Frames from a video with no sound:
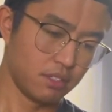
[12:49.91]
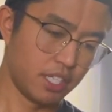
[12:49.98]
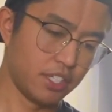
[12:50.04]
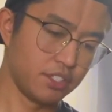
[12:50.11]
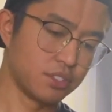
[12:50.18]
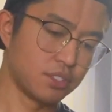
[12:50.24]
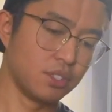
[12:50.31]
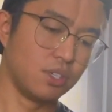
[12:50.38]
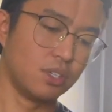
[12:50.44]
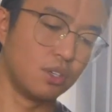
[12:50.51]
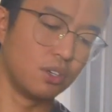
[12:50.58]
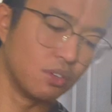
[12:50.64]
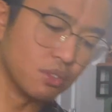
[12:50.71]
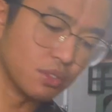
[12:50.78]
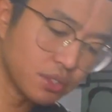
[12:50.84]
And
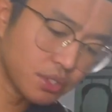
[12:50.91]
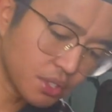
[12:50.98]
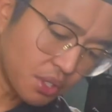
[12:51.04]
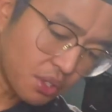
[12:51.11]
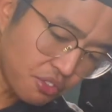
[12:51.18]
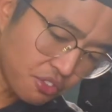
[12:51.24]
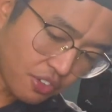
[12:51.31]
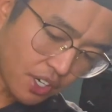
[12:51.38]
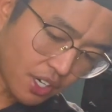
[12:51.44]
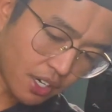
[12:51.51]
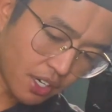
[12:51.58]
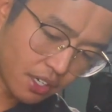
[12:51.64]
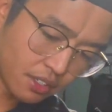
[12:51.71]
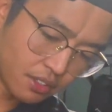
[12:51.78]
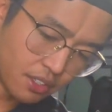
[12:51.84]
so
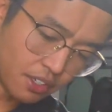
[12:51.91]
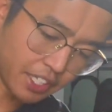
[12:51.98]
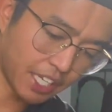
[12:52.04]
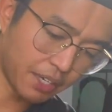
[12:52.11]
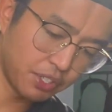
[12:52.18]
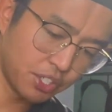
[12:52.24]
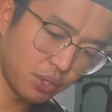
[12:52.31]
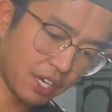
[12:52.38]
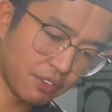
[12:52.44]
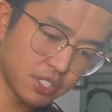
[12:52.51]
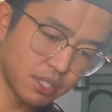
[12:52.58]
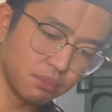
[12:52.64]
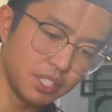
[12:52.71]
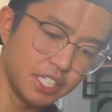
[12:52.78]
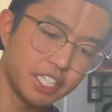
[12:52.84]
far, okay, we do have
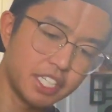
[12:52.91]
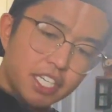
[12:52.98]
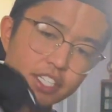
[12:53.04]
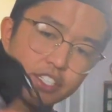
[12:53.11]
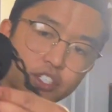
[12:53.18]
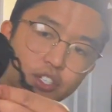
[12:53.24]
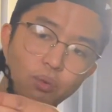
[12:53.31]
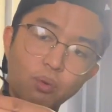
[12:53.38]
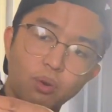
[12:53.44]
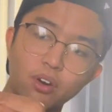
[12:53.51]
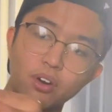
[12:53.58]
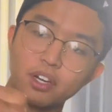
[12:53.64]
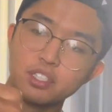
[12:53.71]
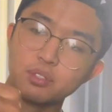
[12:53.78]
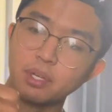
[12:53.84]
some leakage
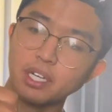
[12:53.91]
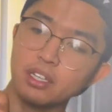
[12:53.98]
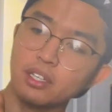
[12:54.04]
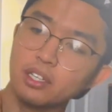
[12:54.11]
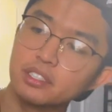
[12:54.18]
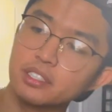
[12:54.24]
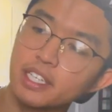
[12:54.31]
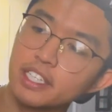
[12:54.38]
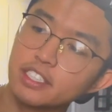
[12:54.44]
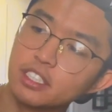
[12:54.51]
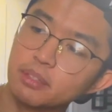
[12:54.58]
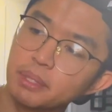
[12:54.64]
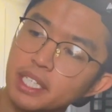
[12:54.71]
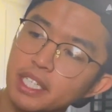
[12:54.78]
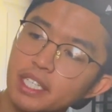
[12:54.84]
towards what it looks like
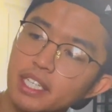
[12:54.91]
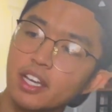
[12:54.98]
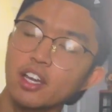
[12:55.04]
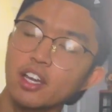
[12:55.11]
to be